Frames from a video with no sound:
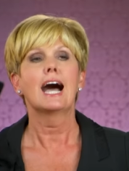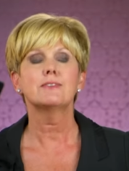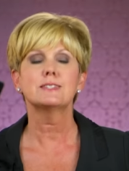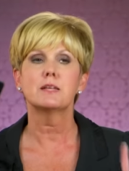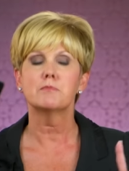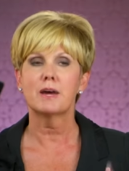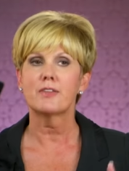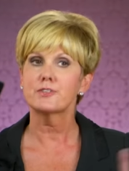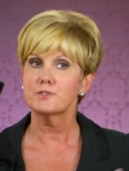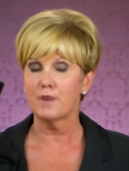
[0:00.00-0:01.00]
I've seen
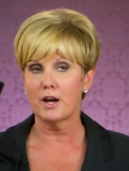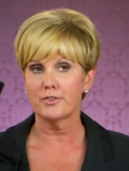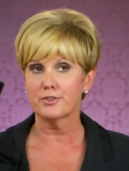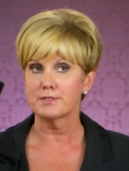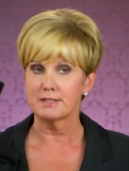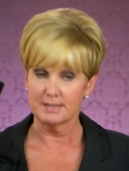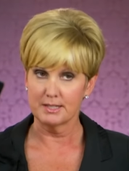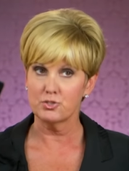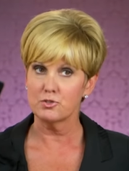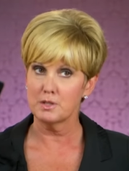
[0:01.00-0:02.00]
mothers, fathers,
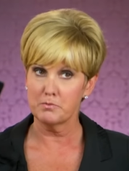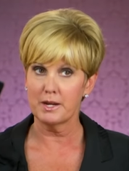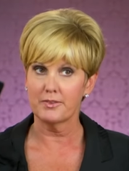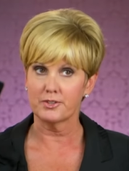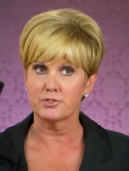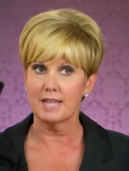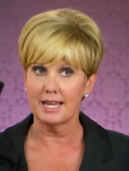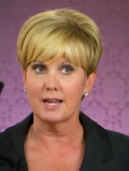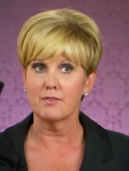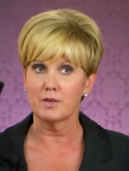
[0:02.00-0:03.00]
sisters, and brothers
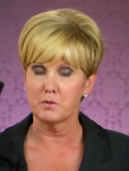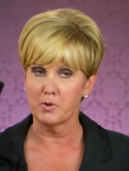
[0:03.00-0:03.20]
take over an